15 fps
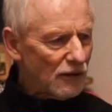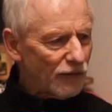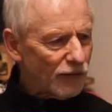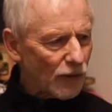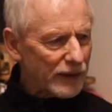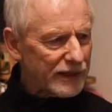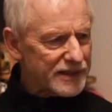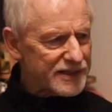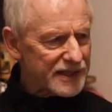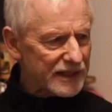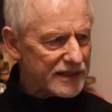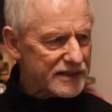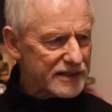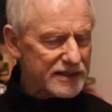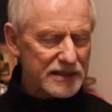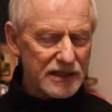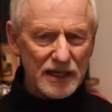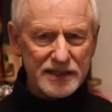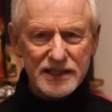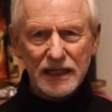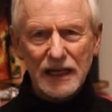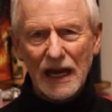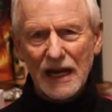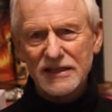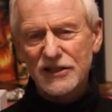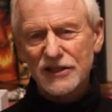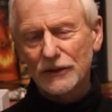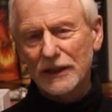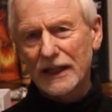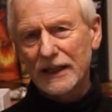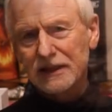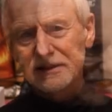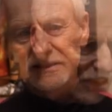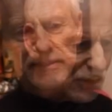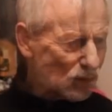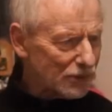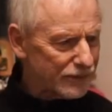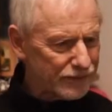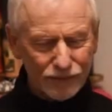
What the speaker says: 46s, lots of cask strengths.